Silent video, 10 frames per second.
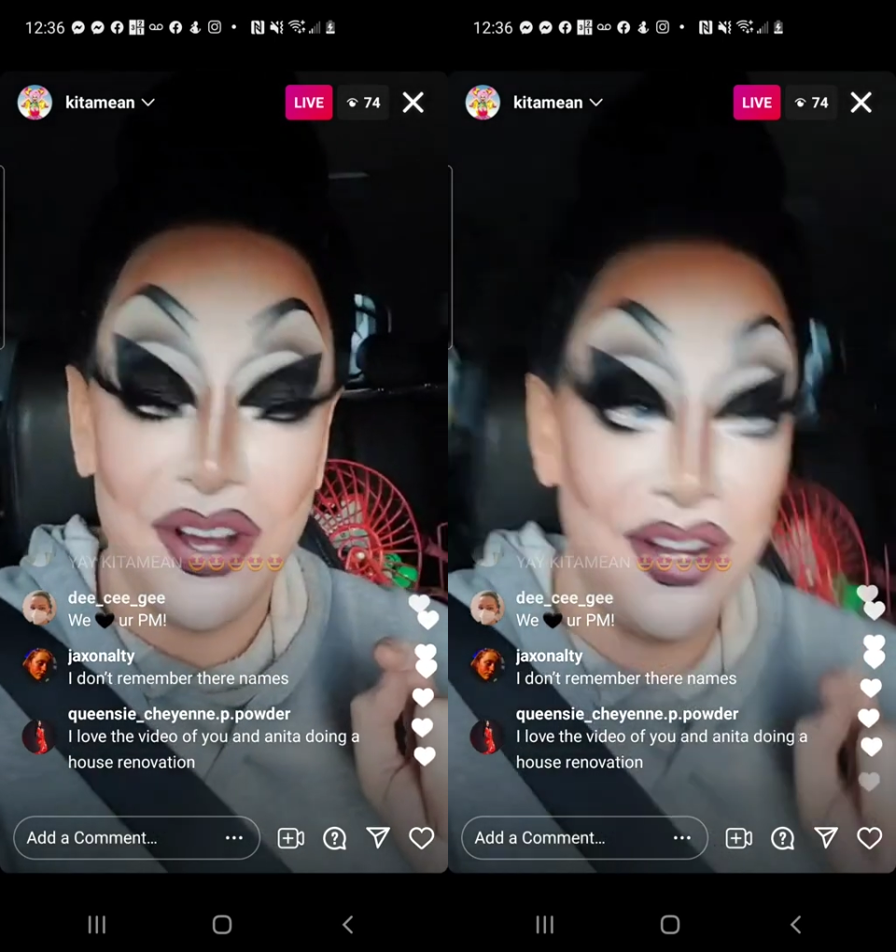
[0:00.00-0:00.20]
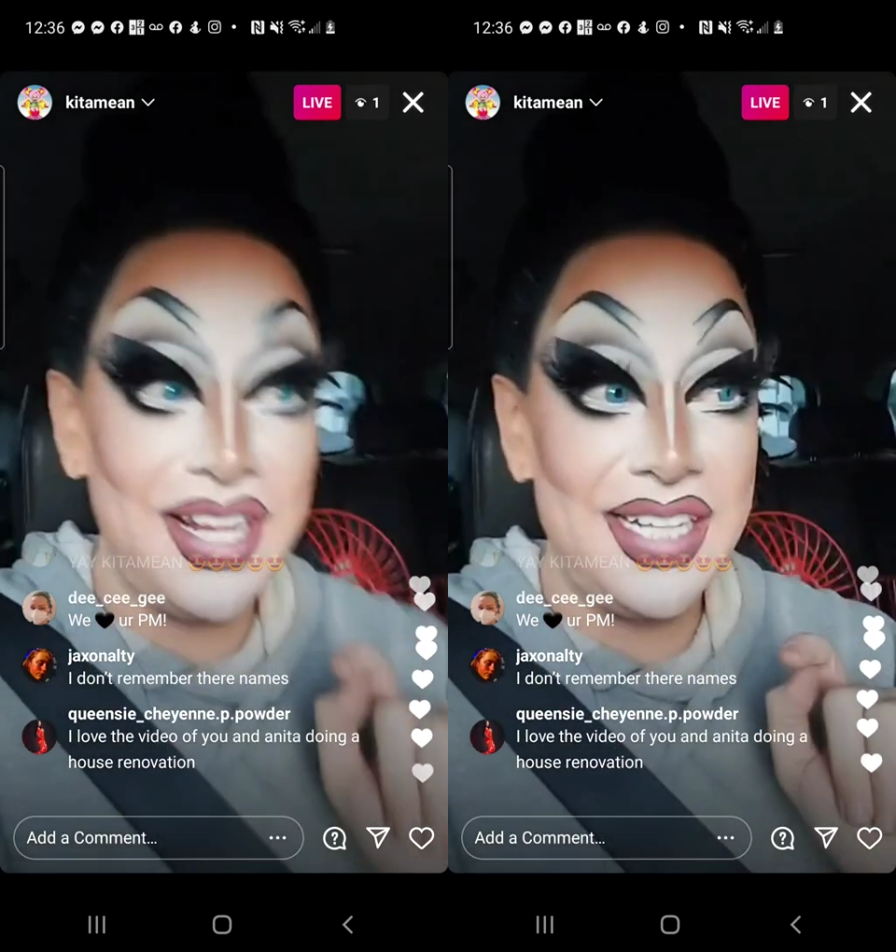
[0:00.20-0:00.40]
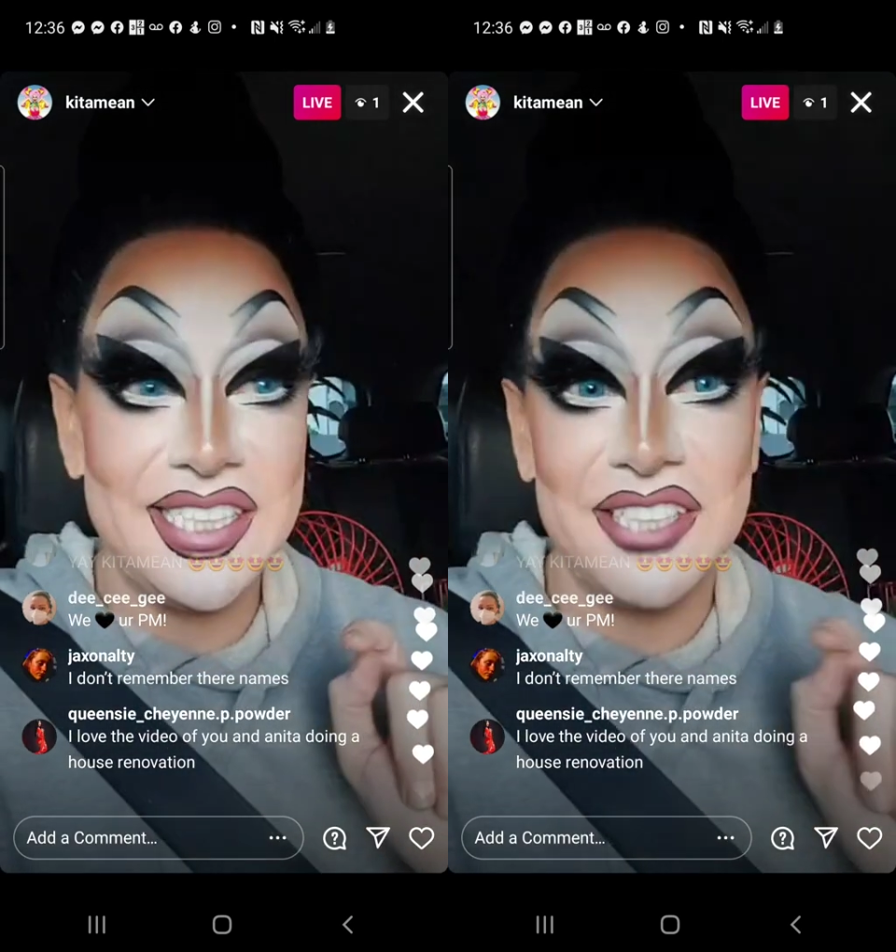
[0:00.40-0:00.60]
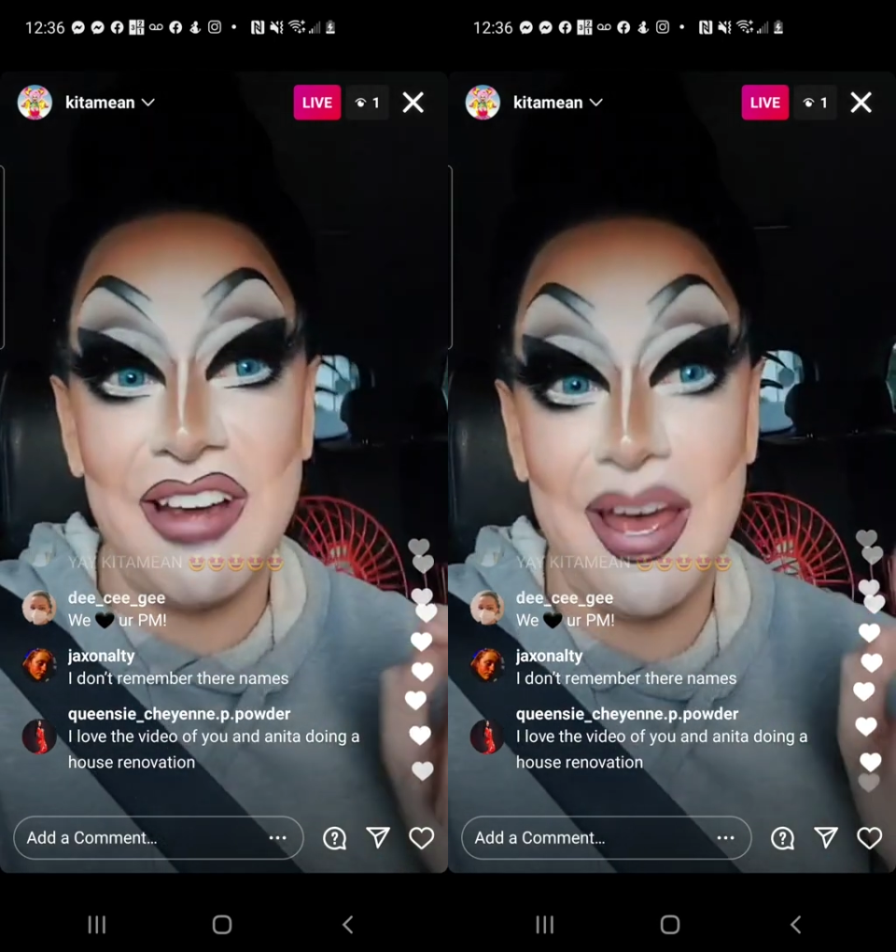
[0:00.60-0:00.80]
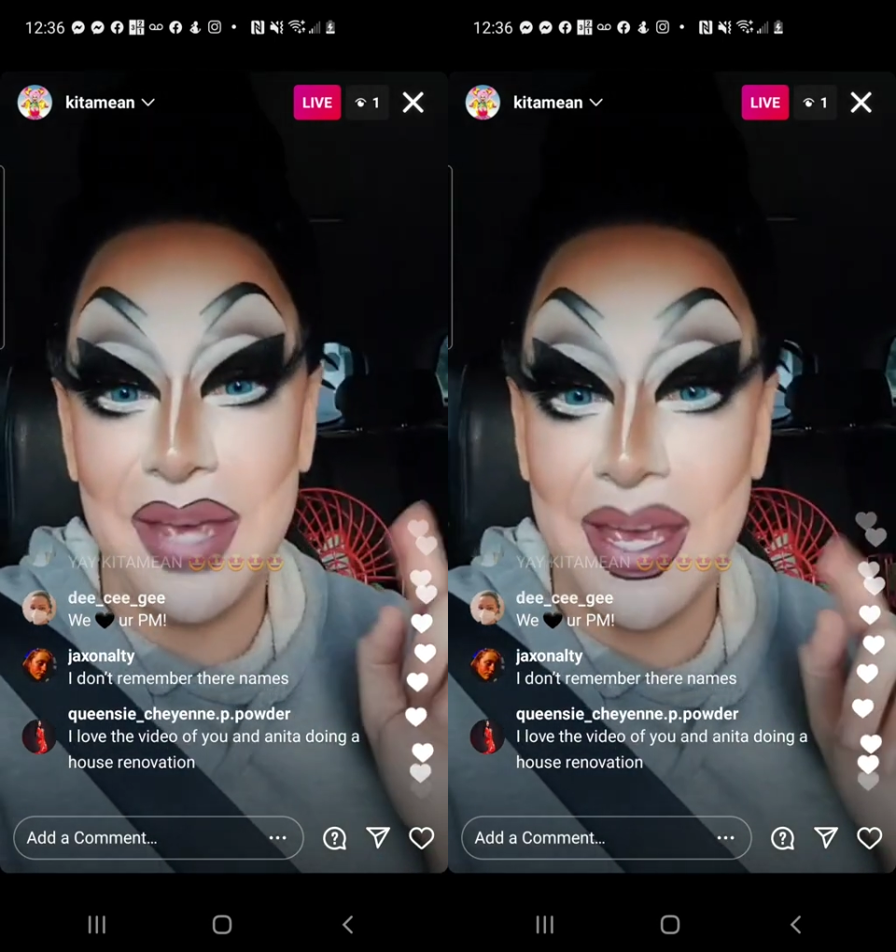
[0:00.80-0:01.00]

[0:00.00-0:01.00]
on Instagram,